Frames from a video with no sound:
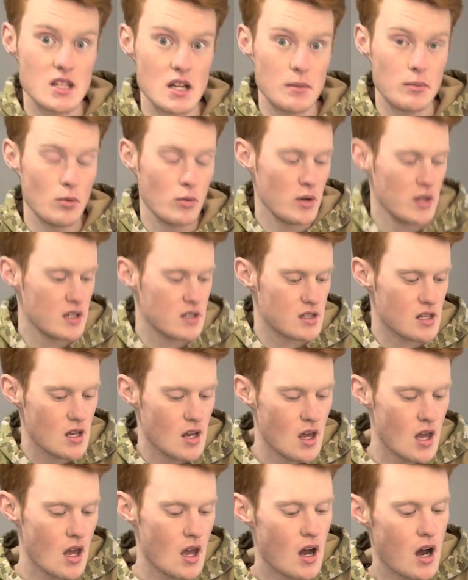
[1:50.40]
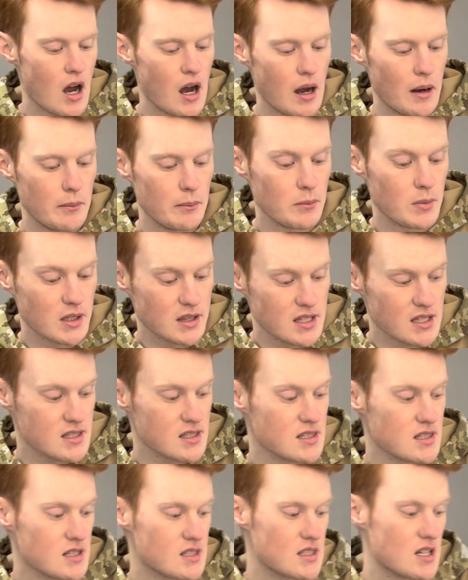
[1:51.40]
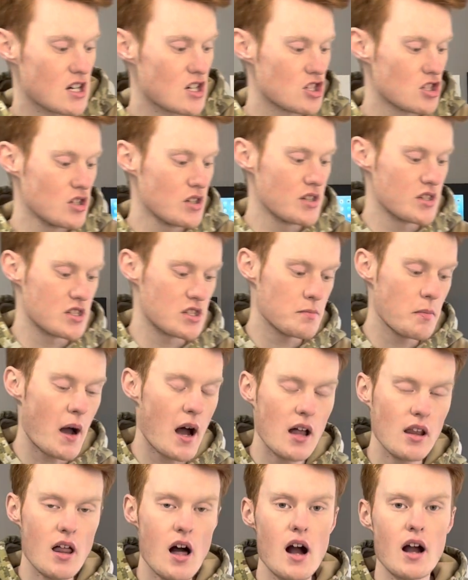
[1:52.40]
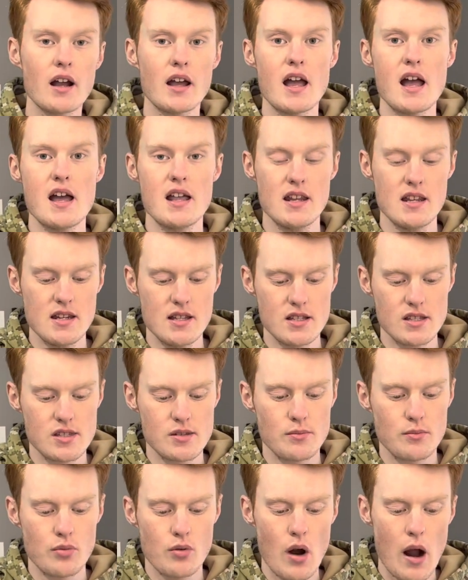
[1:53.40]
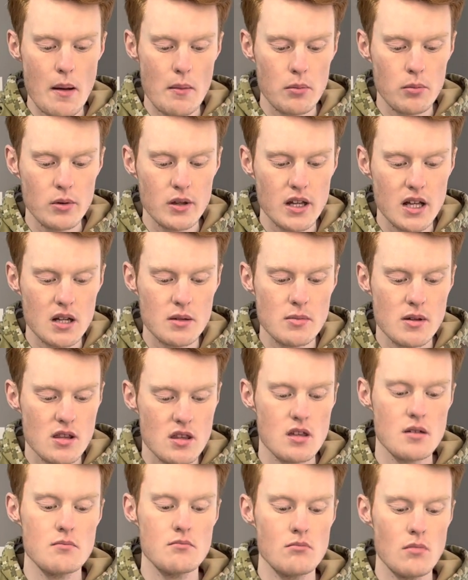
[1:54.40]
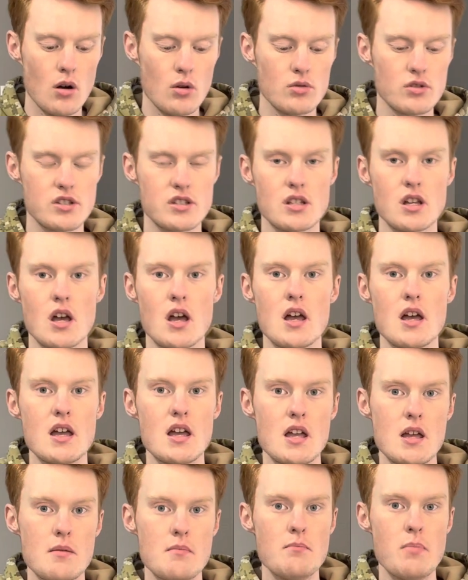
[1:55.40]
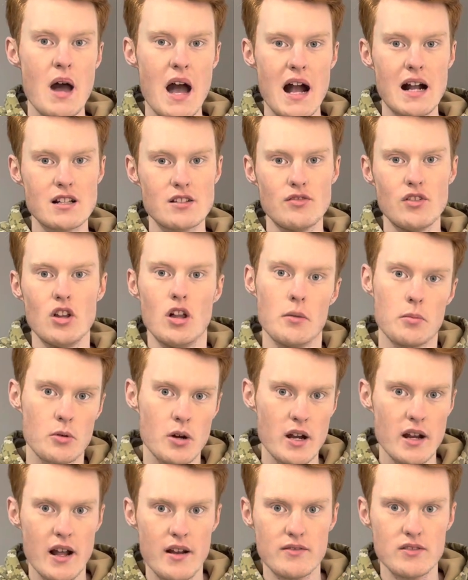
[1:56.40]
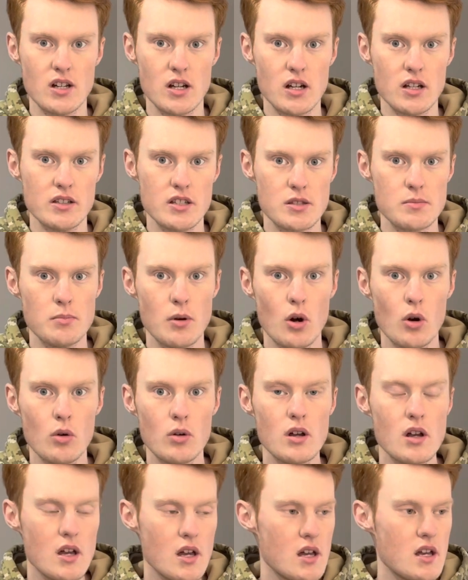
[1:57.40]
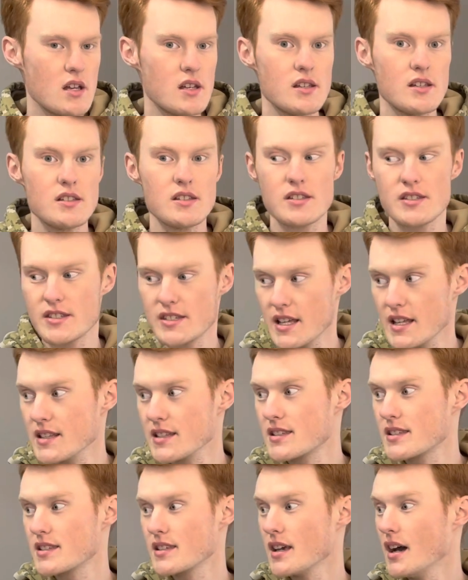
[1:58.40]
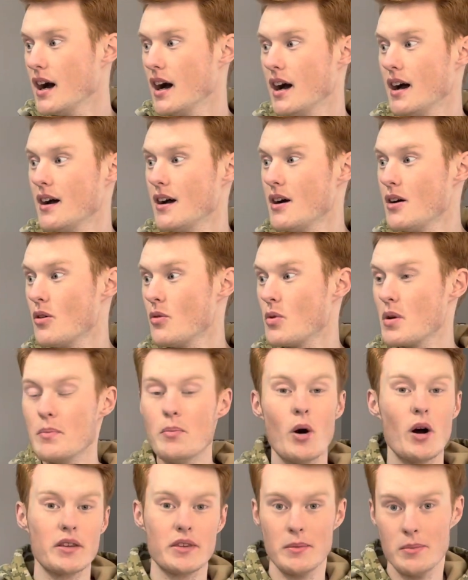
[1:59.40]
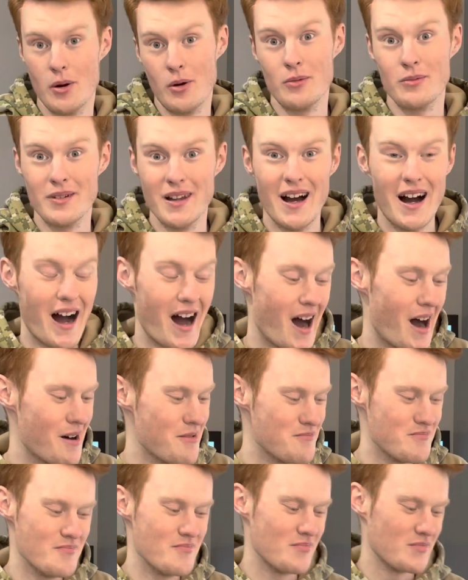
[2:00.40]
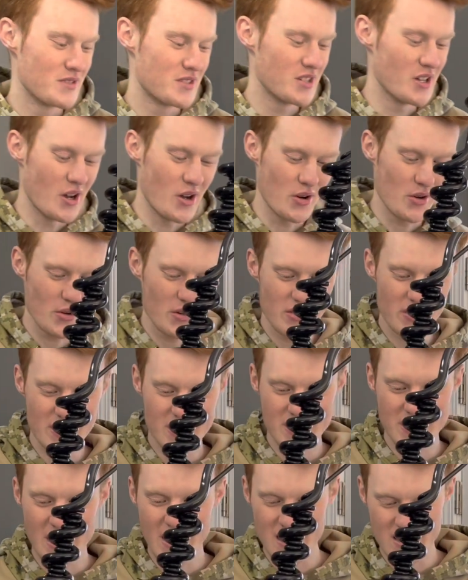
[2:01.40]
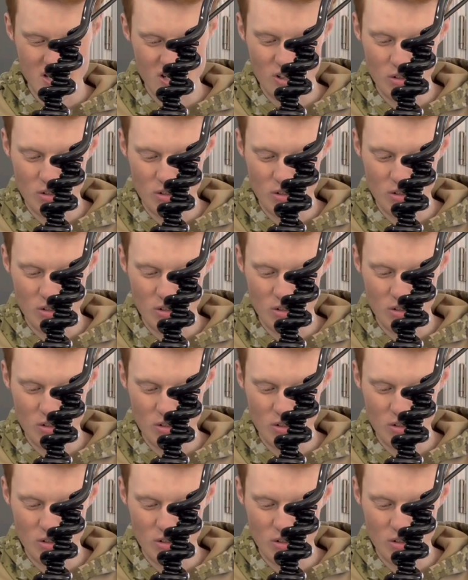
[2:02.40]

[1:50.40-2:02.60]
couple weeks, but this is essentially spot lock, and it is probably going to be the most impactful upgrade I've done on this boat since we bought the boat. So this thing is going